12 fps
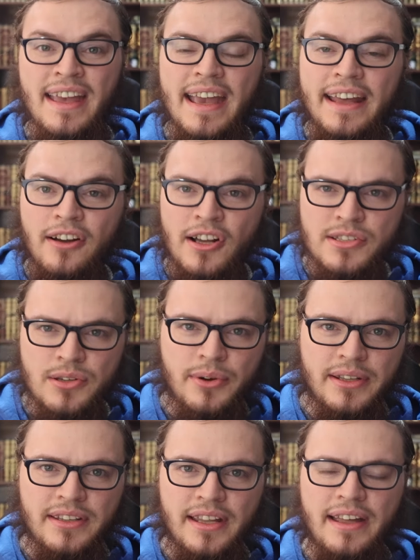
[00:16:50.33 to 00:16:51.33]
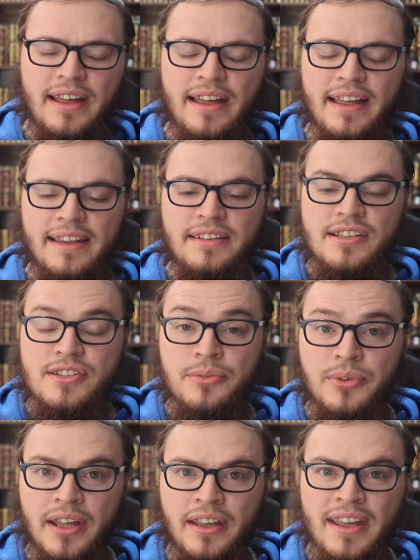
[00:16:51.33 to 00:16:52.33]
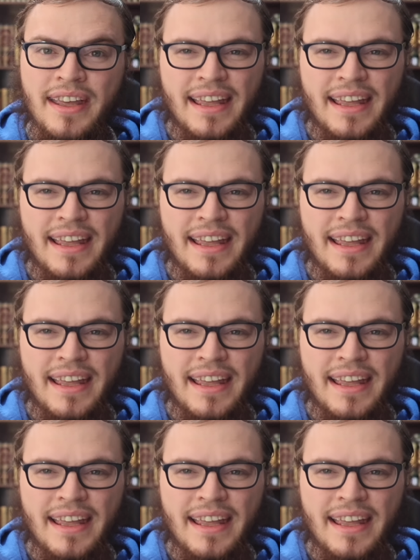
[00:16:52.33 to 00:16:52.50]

And also in the Sunnah.